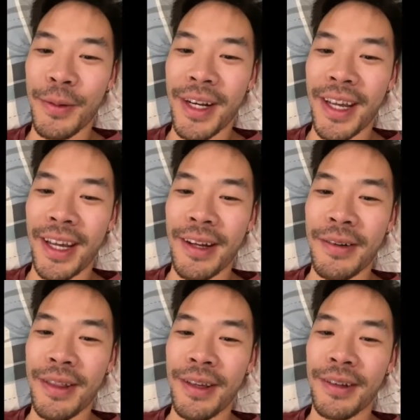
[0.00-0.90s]
when I hang out
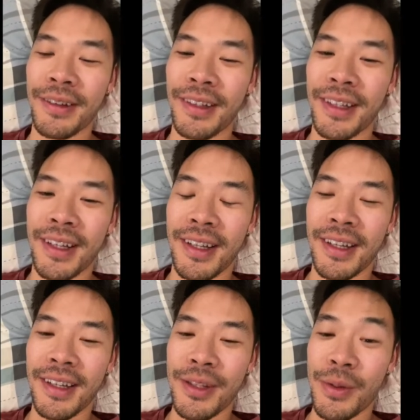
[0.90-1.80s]
with you.
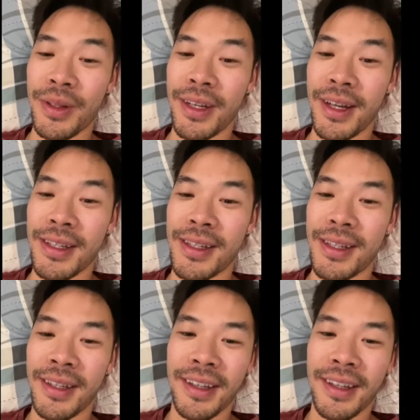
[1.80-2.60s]
It's really nice.